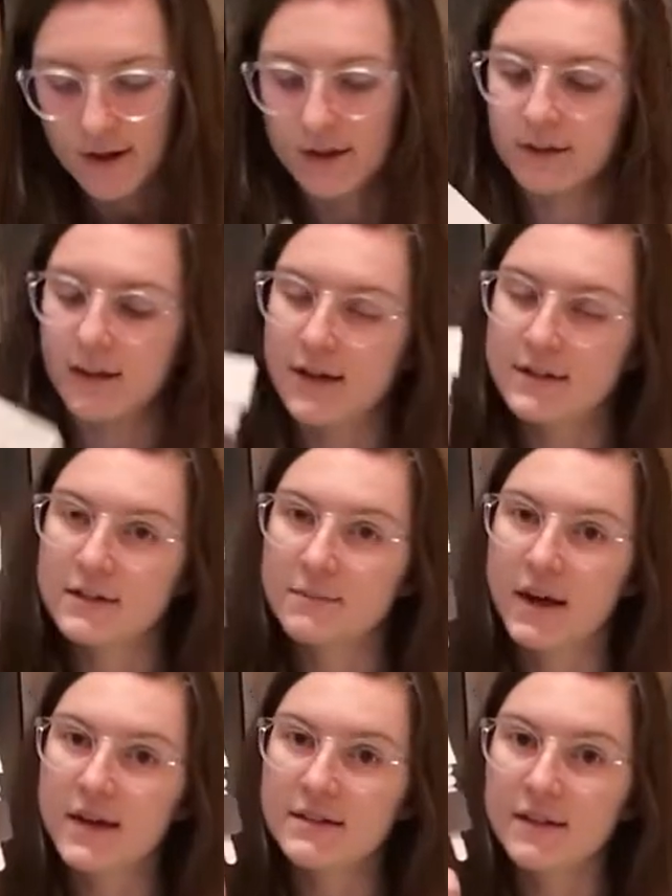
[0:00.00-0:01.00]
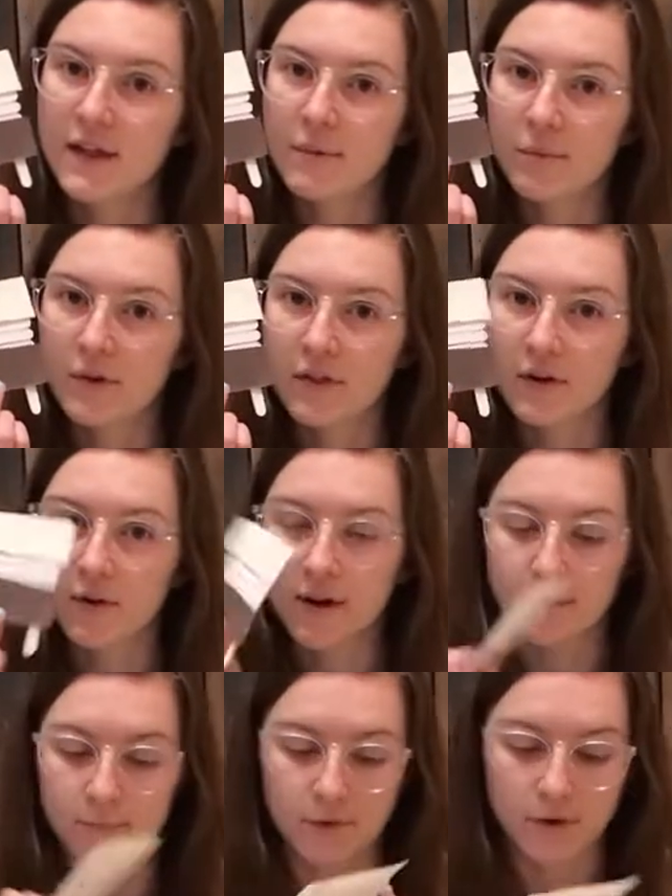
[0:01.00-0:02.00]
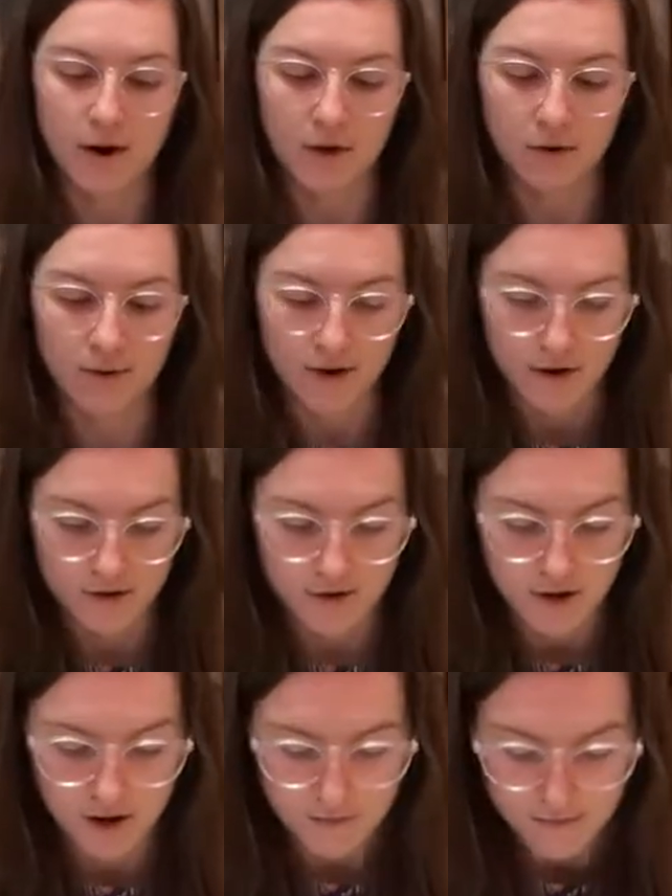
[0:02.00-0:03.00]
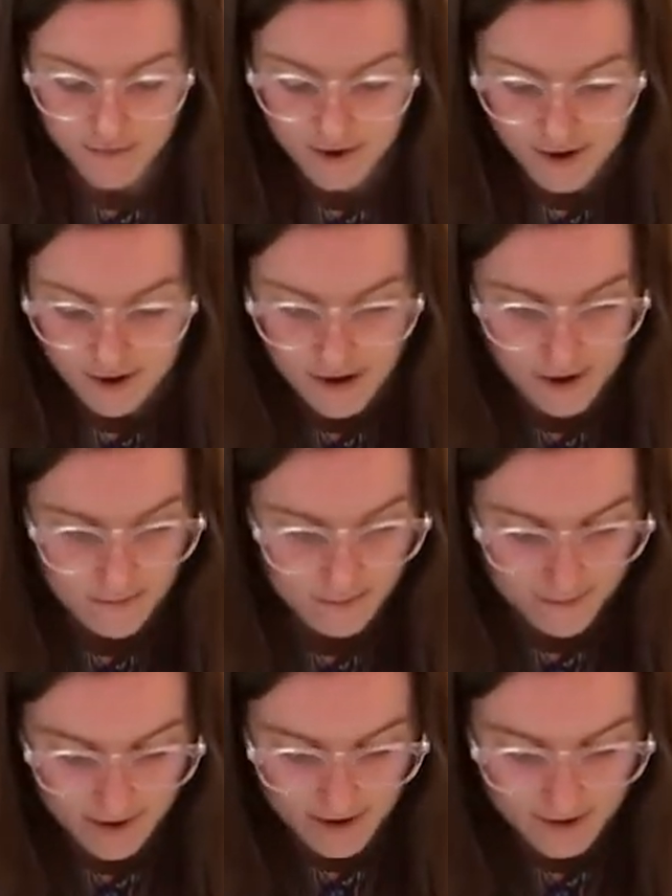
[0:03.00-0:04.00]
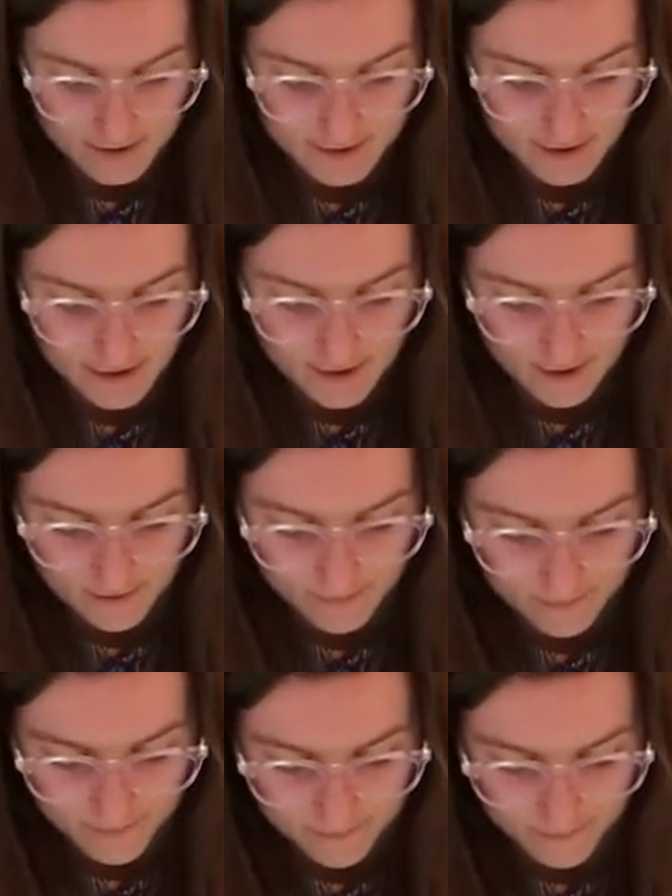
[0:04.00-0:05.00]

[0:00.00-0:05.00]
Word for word: less space and then put the graham cracker right on top. But um,